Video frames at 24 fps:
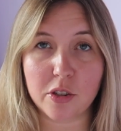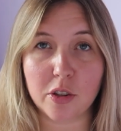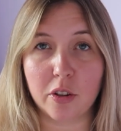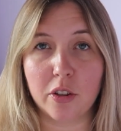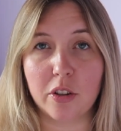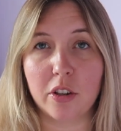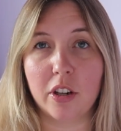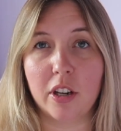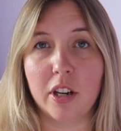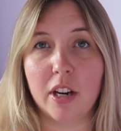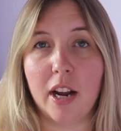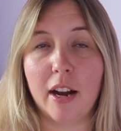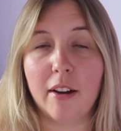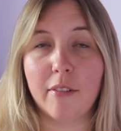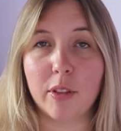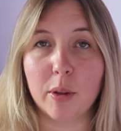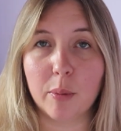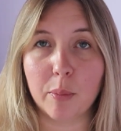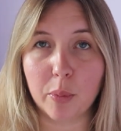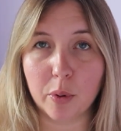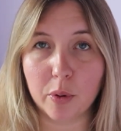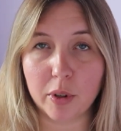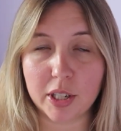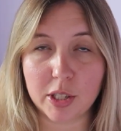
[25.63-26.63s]
so they're gonna have
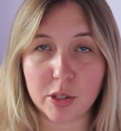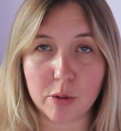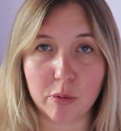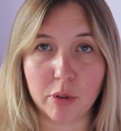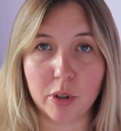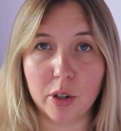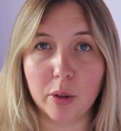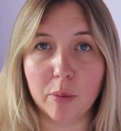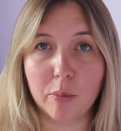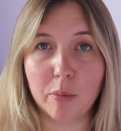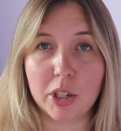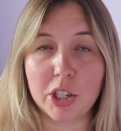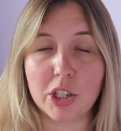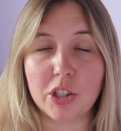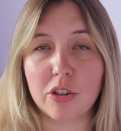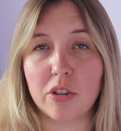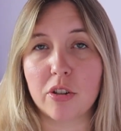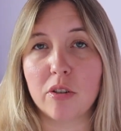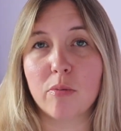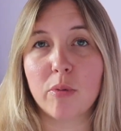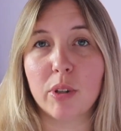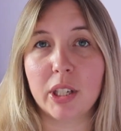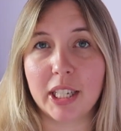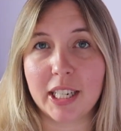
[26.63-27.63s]
the boys' room, which
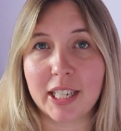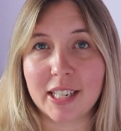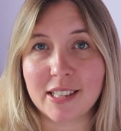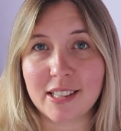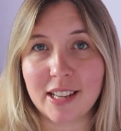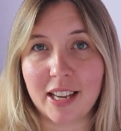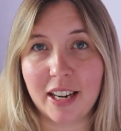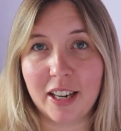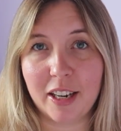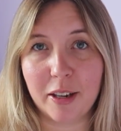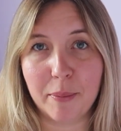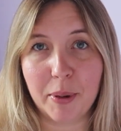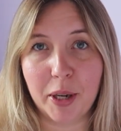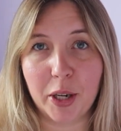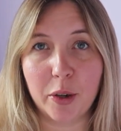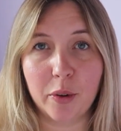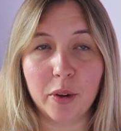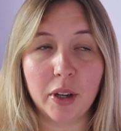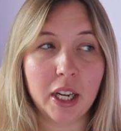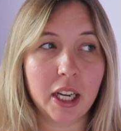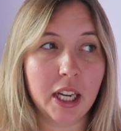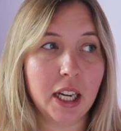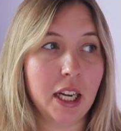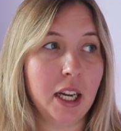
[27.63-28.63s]
they're really excited
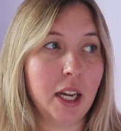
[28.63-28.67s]
about.